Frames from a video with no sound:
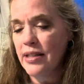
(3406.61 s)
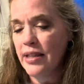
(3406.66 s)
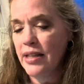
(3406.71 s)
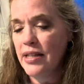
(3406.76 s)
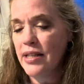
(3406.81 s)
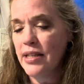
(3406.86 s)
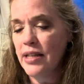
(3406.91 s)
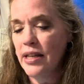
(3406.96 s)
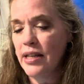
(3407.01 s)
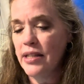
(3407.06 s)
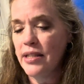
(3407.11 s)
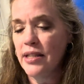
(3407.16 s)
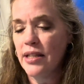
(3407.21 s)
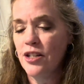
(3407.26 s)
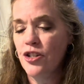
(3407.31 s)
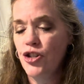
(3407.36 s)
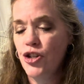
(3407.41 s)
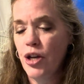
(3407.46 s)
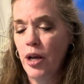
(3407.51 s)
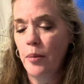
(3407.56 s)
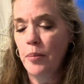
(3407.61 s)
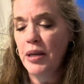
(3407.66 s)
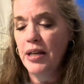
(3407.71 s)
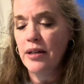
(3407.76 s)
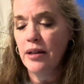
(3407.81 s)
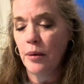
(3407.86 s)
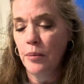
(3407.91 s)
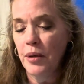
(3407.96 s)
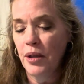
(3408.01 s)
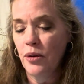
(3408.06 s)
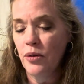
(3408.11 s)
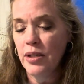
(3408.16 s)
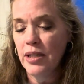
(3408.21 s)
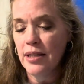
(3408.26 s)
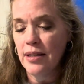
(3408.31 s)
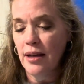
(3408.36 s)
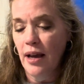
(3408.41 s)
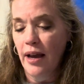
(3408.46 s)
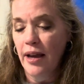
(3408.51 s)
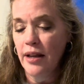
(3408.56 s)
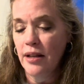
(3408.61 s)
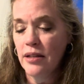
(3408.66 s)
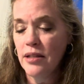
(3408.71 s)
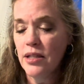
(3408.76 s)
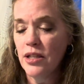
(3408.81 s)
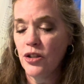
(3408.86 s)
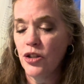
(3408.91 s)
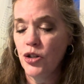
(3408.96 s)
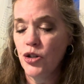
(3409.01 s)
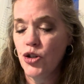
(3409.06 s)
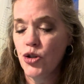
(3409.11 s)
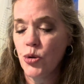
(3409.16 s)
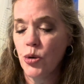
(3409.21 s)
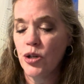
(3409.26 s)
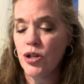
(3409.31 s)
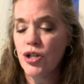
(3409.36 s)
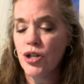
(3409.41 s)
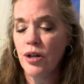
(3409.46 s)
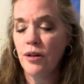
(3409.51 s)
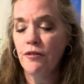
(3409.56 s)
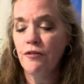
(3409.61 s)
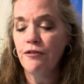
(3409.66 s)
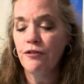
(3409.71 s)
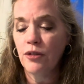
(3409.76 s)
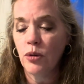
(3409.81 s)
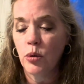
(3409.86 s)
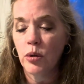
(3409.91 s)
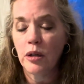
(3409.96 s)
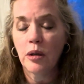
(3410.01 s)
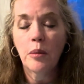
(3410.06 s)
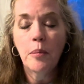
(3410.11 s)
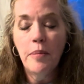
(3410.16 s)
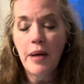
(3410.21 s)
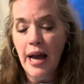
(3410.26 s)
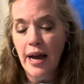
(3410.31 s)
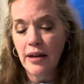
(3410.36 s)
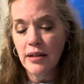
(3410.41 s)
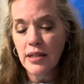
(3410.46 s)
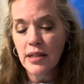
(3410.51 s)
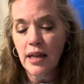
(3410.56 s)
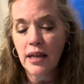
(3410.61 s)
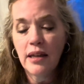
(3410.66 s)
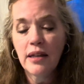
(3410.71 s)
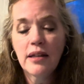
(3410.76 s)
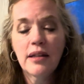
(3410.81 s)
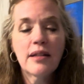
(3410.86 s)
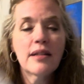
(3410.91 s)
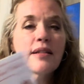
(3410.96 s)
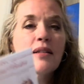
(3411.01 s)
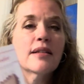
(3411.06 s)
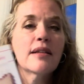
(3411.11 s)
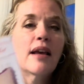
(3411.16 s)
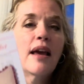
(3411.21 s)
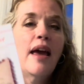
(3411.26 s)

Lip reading: This is a JBW Designs, the Georgian Floral Basket.